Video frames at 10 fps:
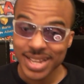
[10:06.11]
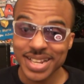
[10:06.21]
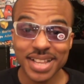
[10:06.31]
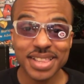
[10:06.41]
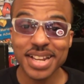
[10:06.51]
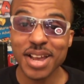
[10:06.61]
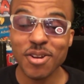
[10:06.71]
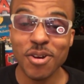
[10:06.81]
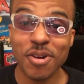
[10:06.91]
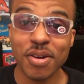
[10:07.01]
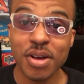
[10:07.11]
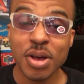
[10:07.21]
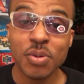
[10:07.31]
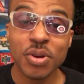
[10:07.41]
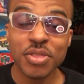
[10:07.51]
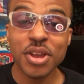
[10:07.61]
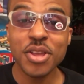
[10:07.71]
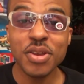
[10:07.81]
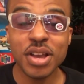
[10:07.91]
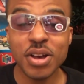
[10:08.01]
Nothing at all. Well, there
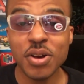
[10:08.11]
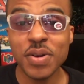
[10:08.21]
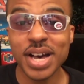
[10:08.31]
you go.